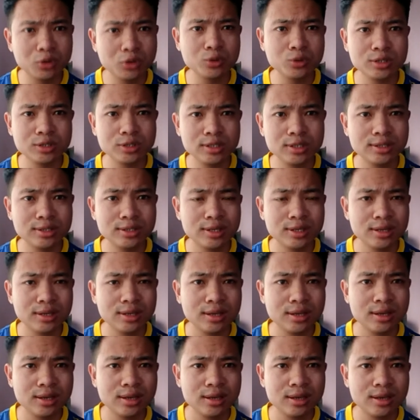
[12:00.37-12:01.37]
knows it,
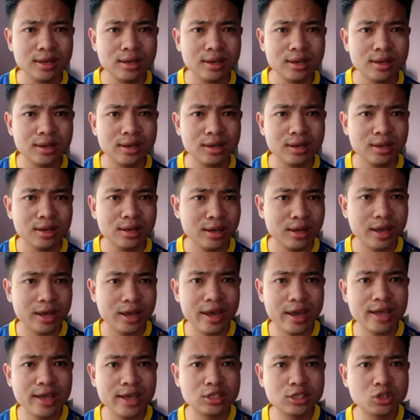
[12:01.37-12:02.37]

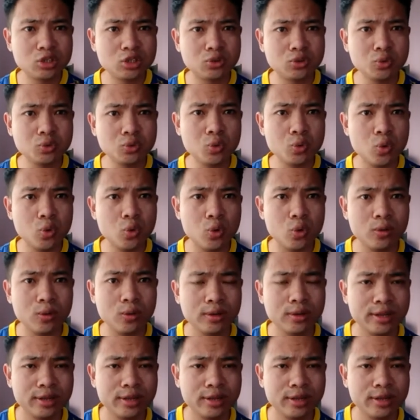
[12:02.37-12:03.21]
H2O,